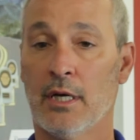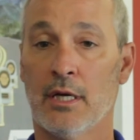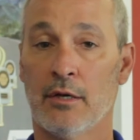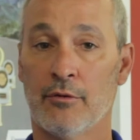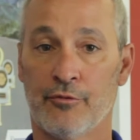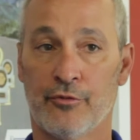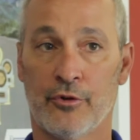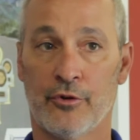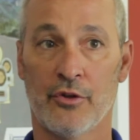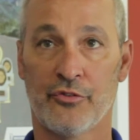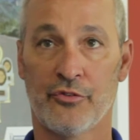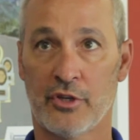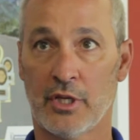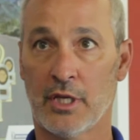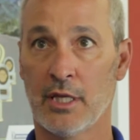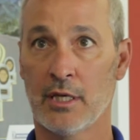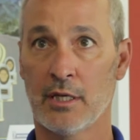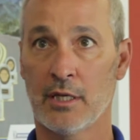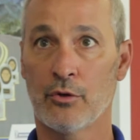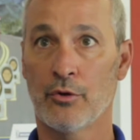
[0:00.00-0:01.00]
And for us to
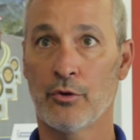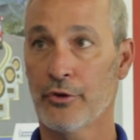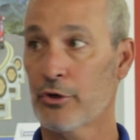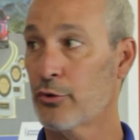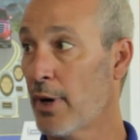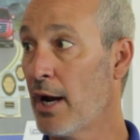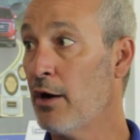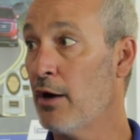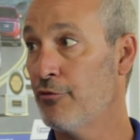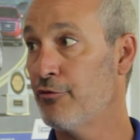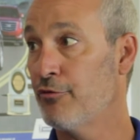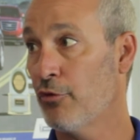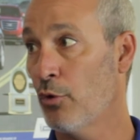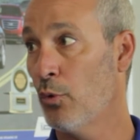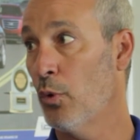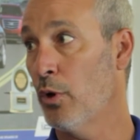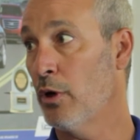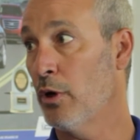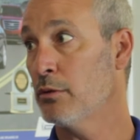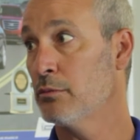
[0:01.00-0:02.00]
get in on the ground
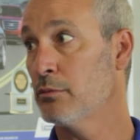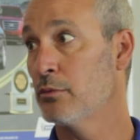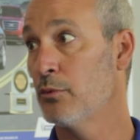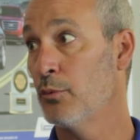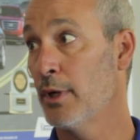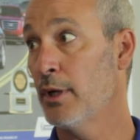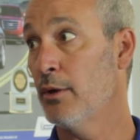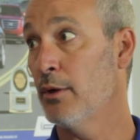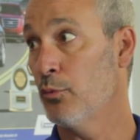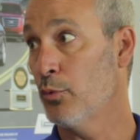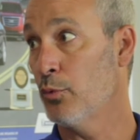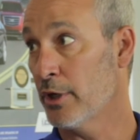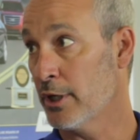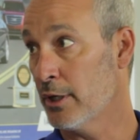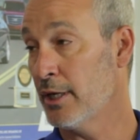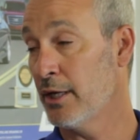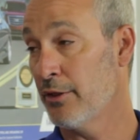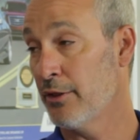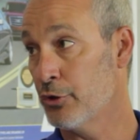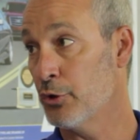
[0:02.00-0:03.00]
floor, we
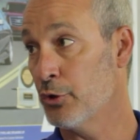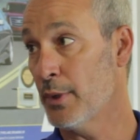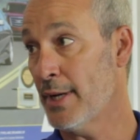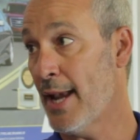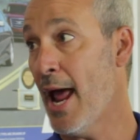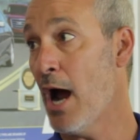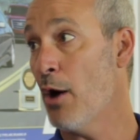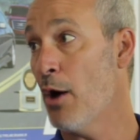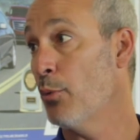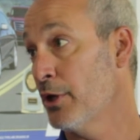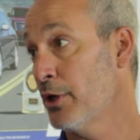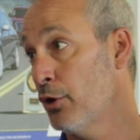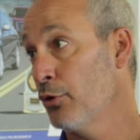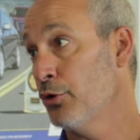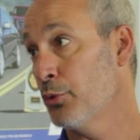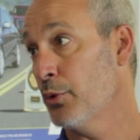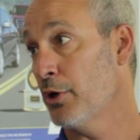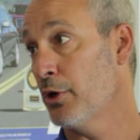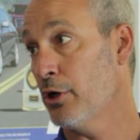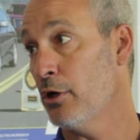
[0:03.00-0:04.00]
either do it now or we
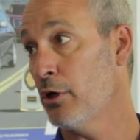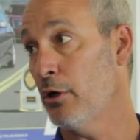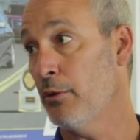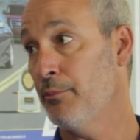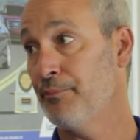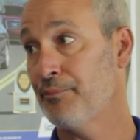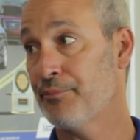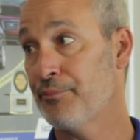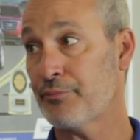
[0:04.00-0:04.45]
don't do it at all.